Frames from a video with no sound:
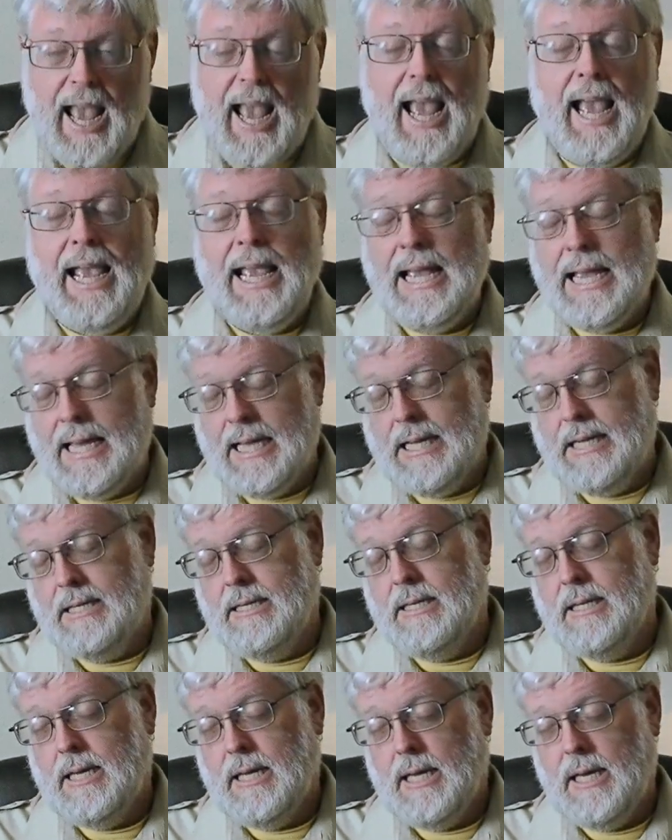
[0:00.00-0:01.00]

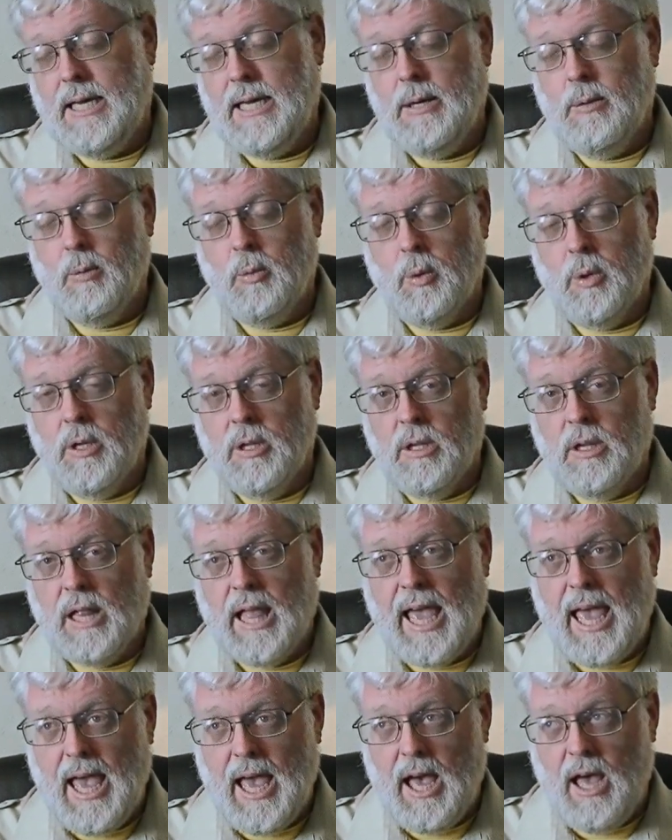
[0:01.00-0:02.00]
and it will
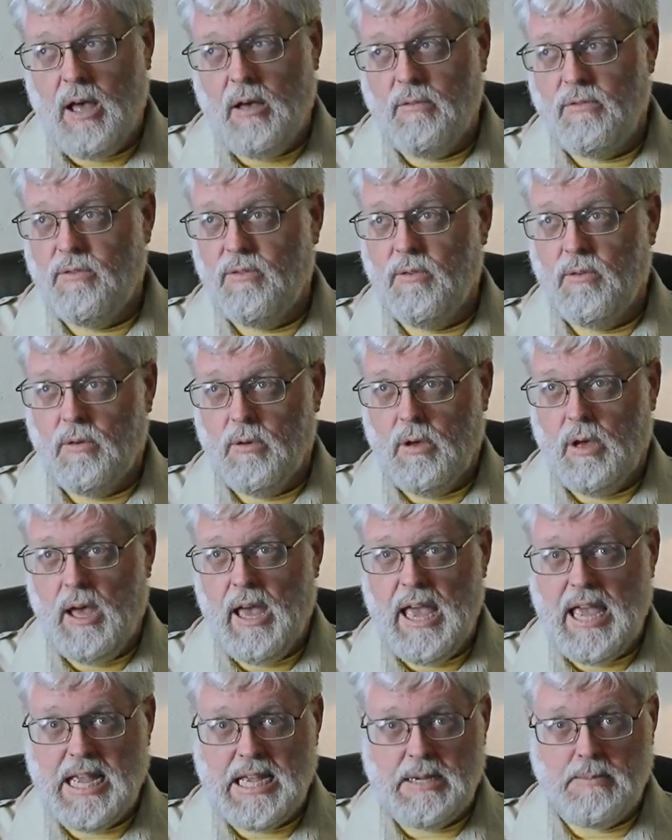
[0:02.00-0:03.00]
have
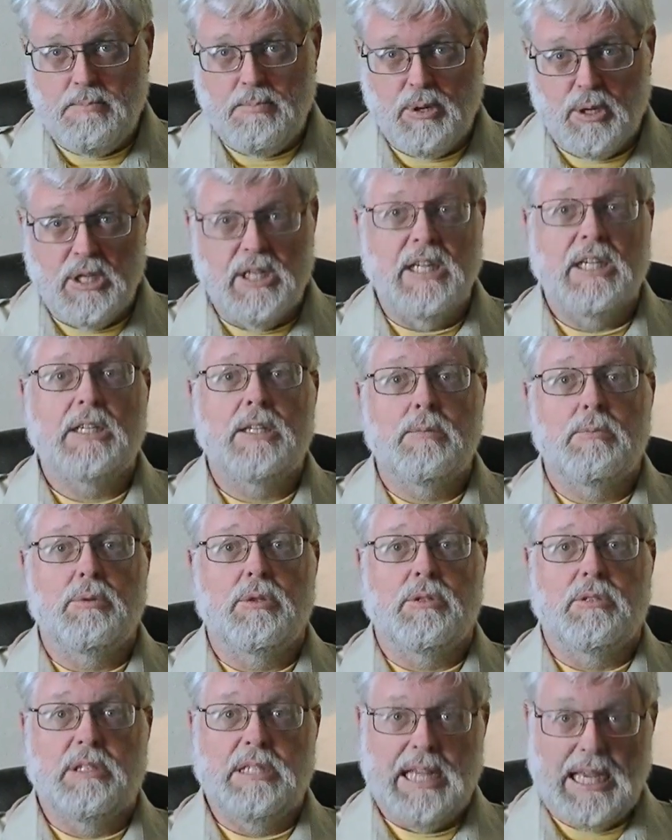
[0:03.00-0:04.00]
a
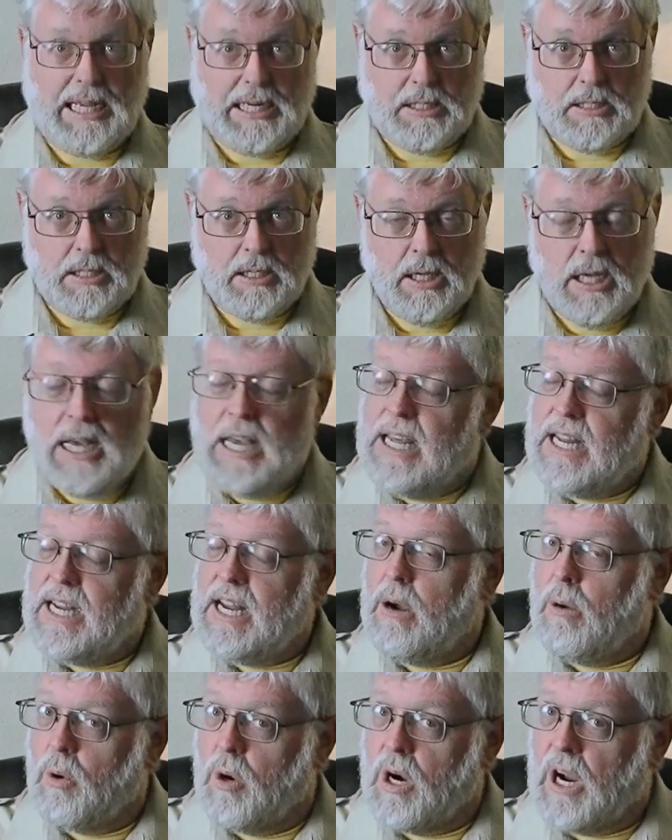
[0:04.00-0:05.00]
predictable date.
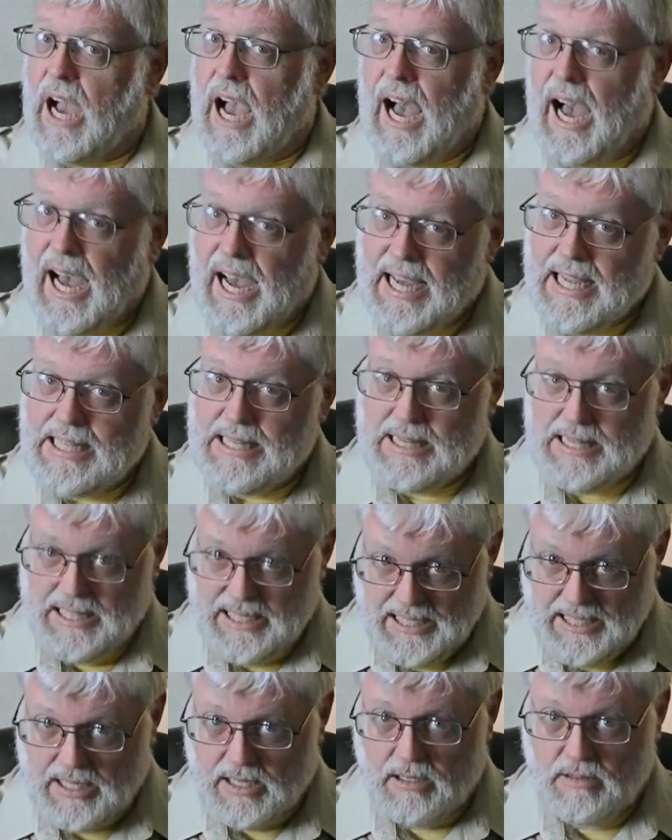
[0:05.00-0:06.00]
Now, where I
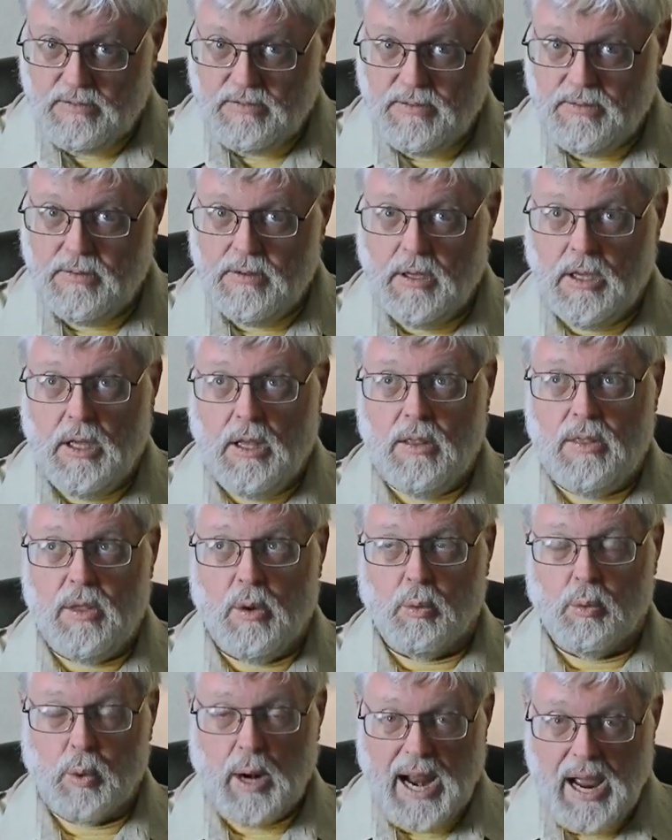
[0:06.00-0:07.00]
live,
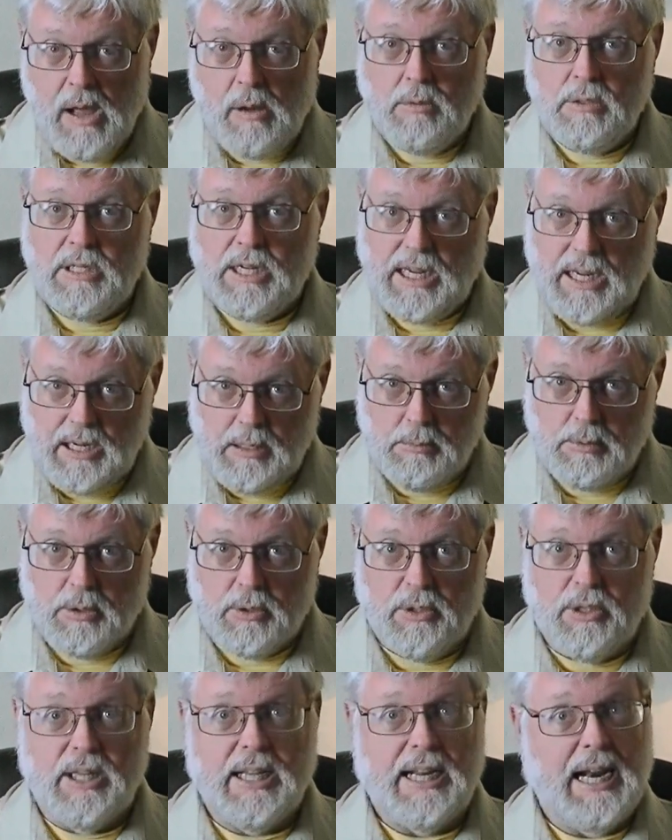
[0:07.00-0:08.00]
the round
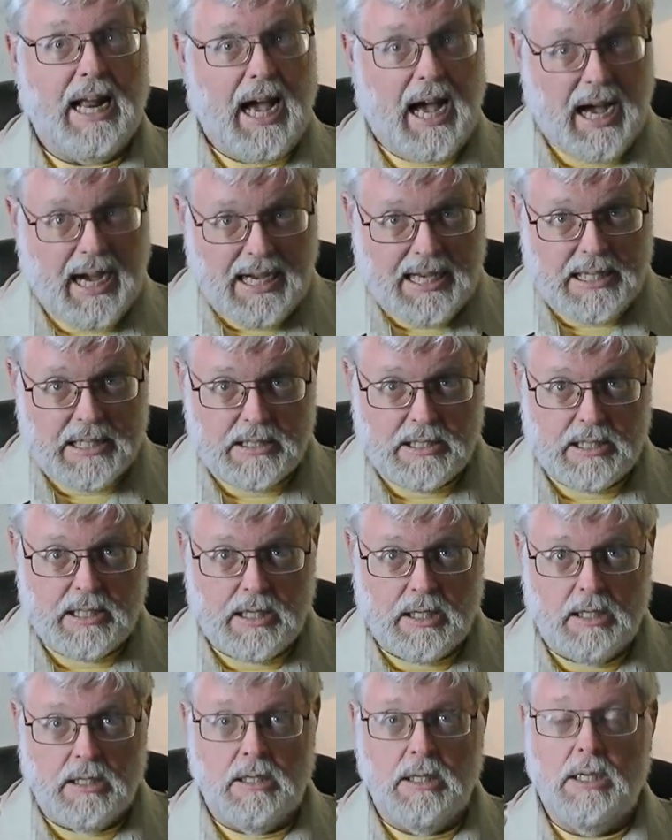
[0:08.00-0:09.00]
table that I
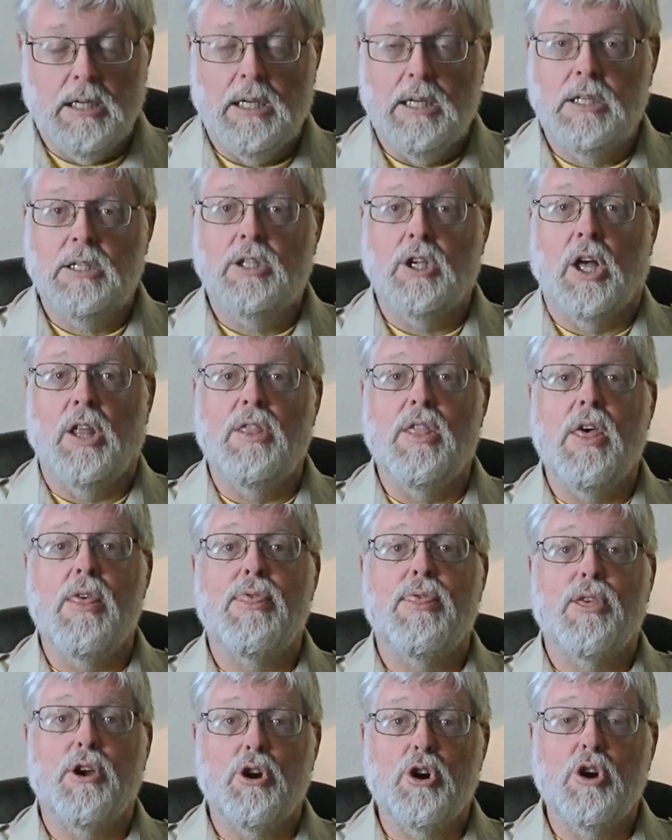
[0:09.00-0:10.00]
attend is on the
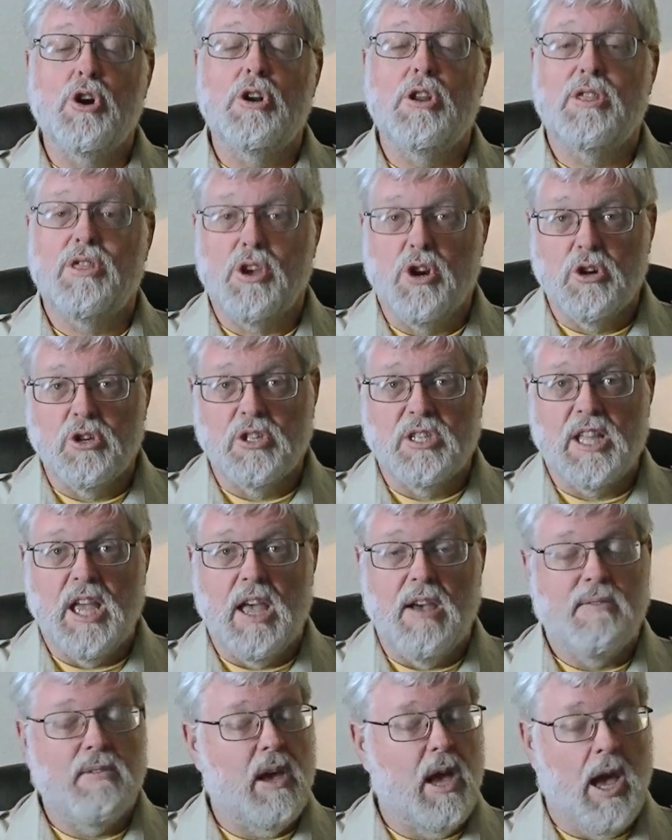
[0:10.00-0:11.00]
third
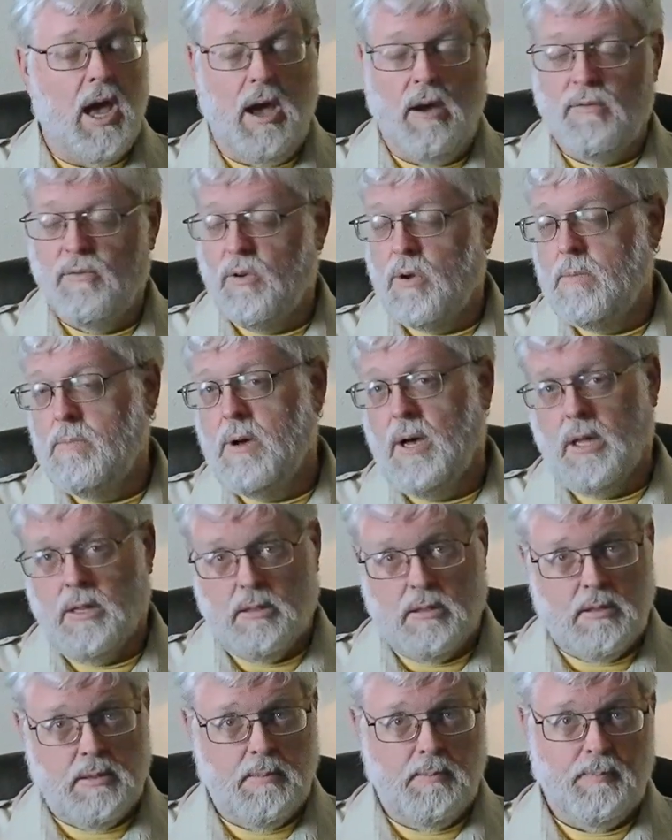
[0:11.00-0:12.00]
Thursday of every
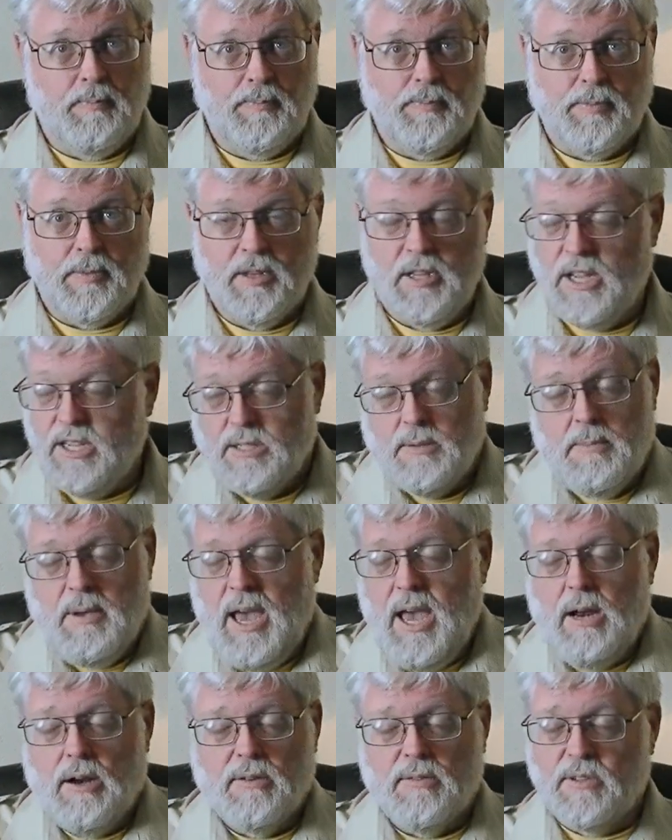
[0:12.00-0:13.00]
month. Doesn't
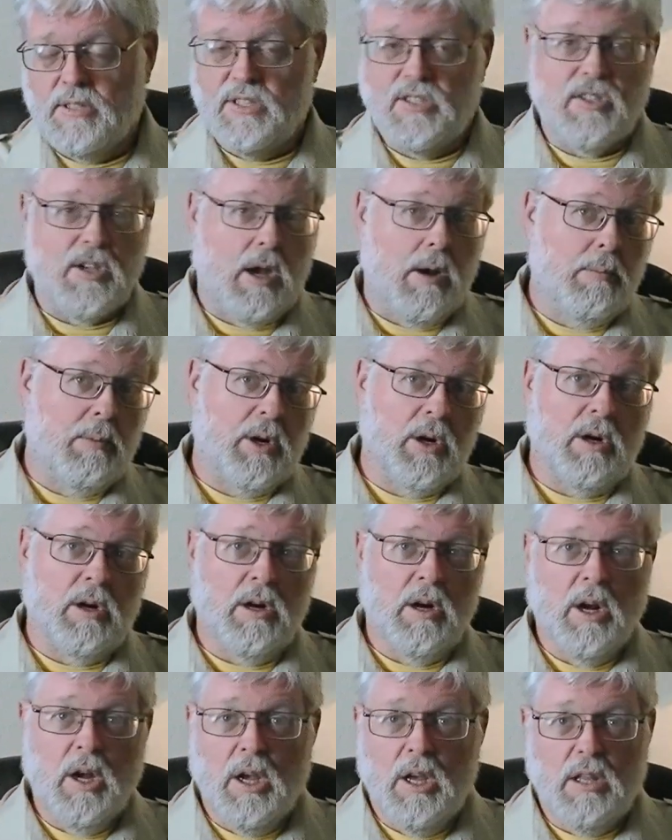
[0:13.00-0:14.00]
matter if it's summer,